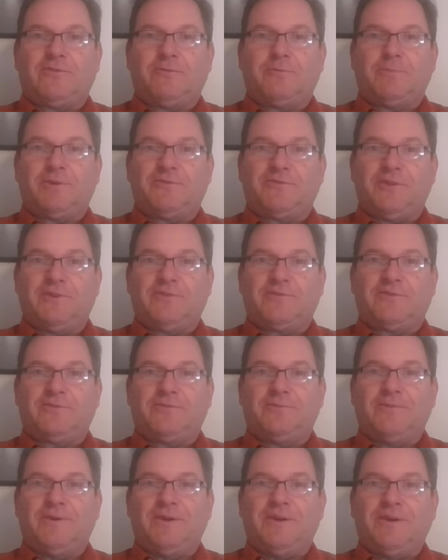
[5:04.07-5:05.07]
a
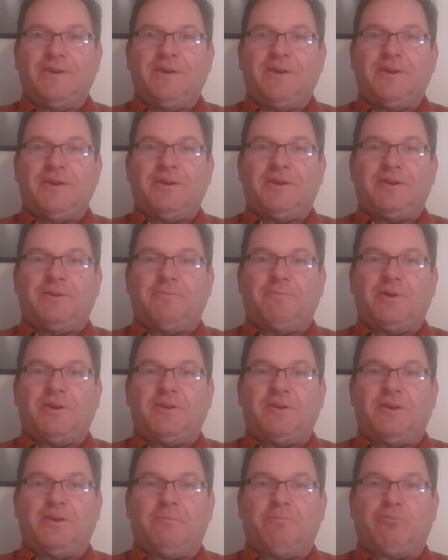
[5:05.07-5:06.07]
business.
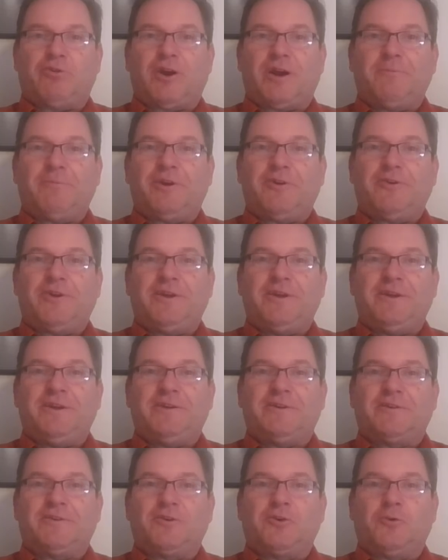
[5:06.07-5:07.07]
But a primary
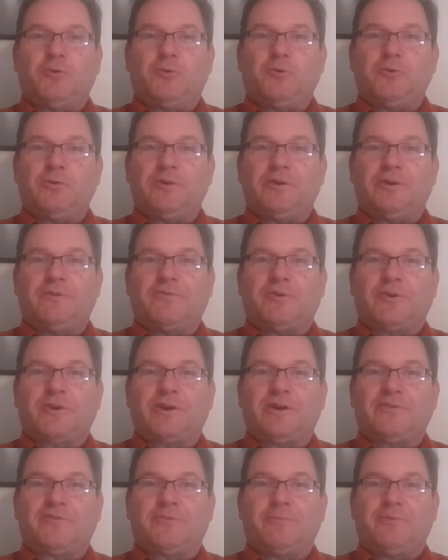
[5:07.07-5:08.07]
goal of our
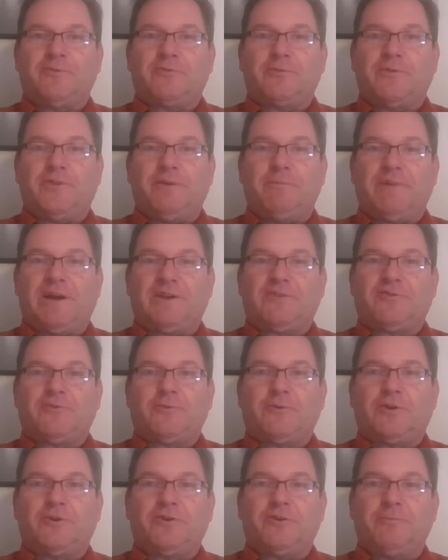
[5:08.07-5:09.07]
customers when they match
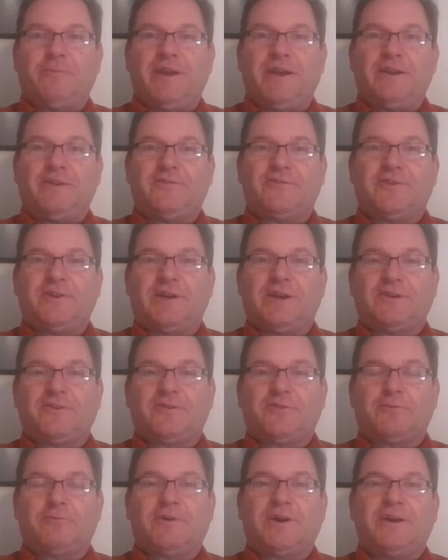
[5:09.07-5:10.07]
to our domain is to get
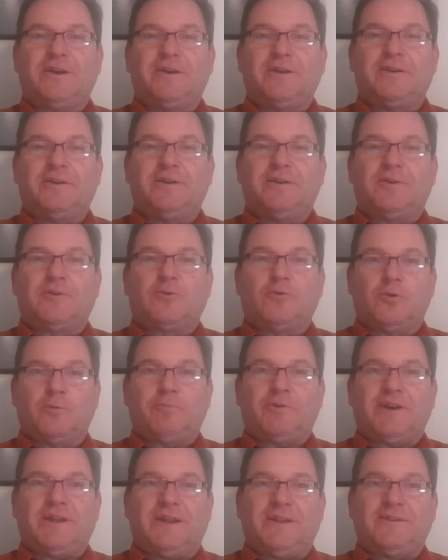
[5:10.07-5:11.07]
to the right
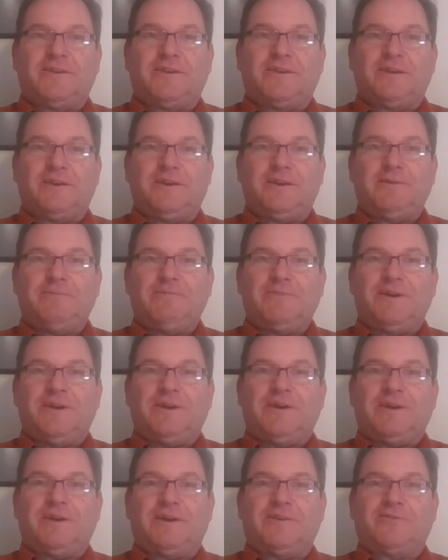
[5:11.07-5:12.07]
corporate entity
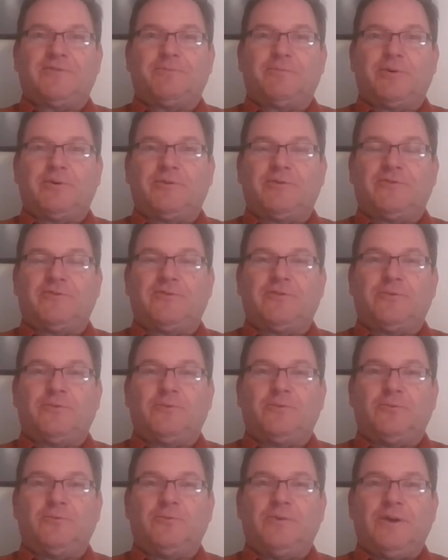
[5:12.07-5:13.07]
as opposed
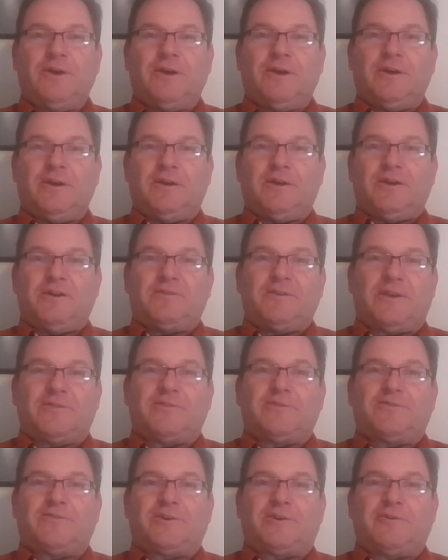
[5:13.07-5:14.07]
to
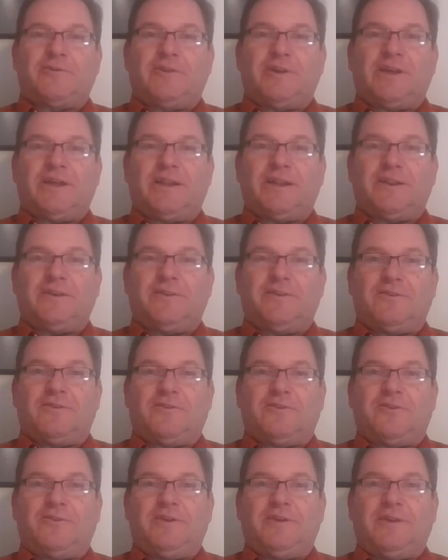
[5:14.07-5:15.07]
necessarily getting
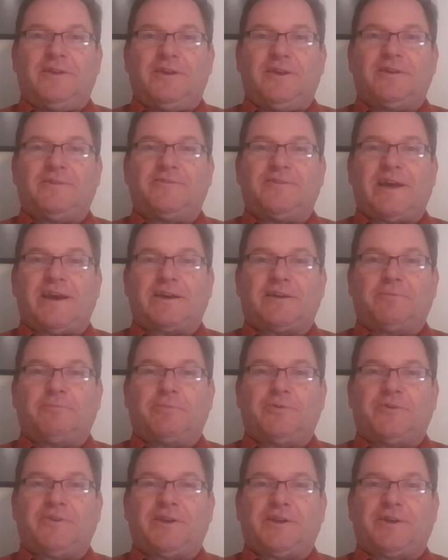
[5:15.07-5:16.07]
to the exact
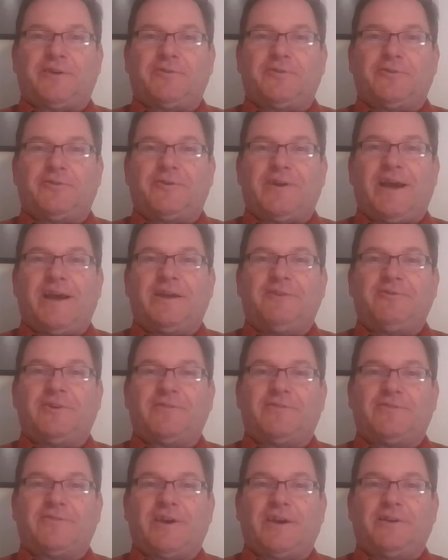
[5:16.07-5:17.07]
particular
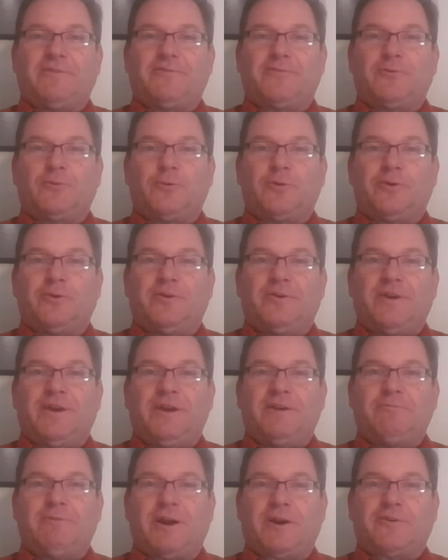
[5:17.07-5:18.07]
address site for
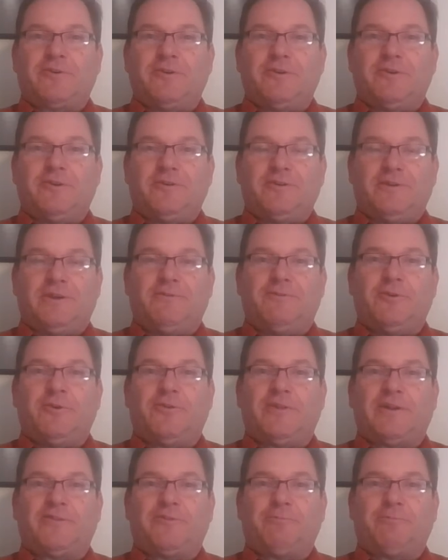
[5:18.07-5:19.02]
a record. Even though that's